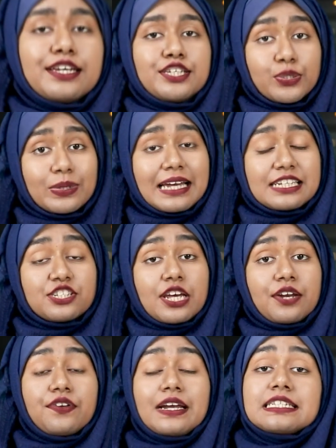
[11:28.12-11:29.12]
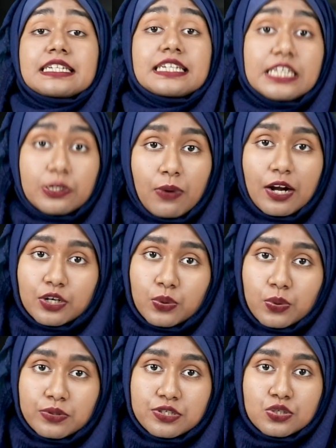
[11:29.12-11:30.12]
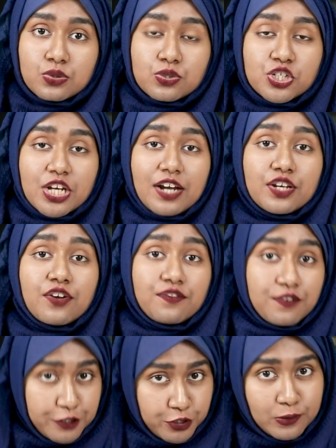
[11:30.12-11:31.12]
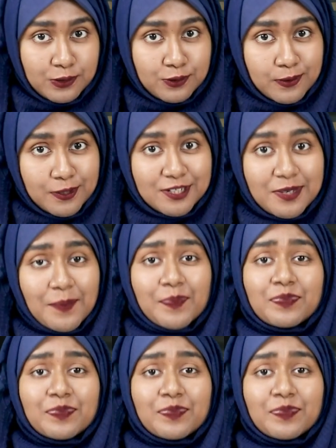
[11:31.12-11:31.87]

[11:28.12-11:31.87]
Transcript: You can generate QR codes to share your virtual tours